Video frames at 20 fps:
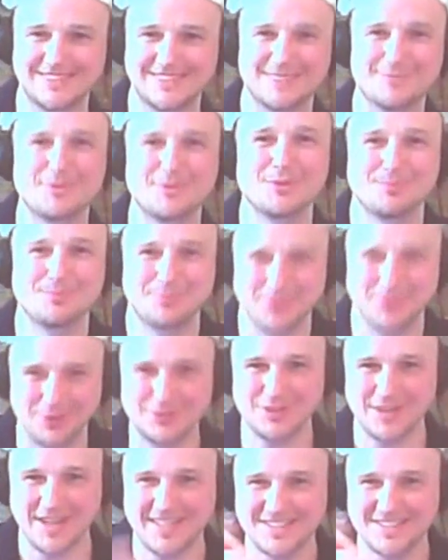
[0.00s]
the pro
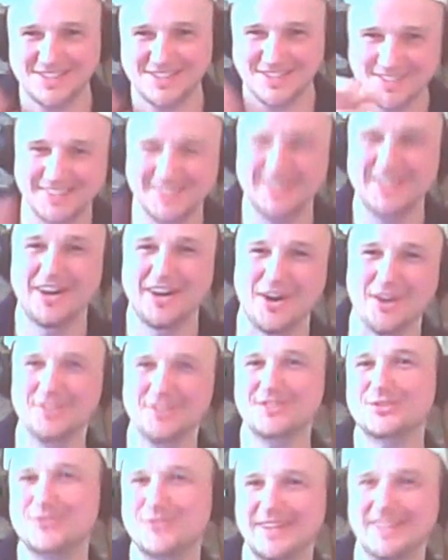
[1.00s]
projection on
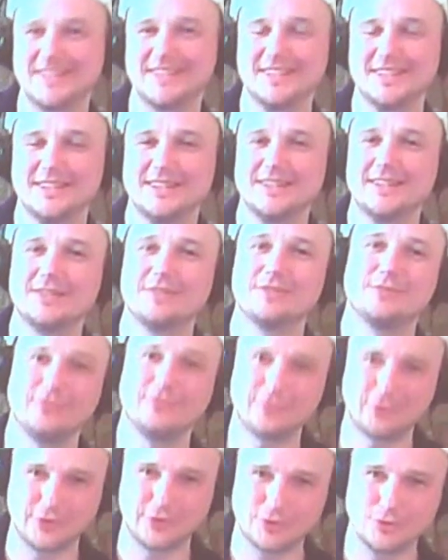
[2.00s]
the screen
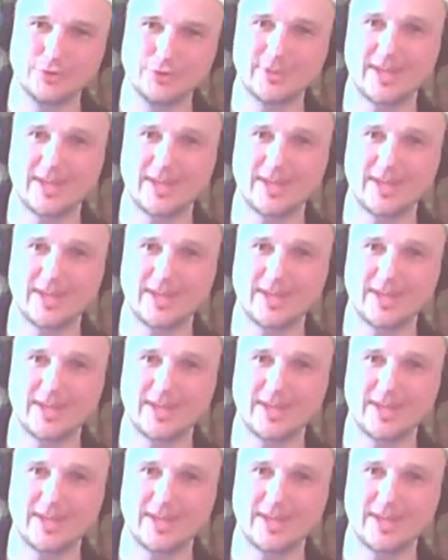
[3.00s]
okay. for two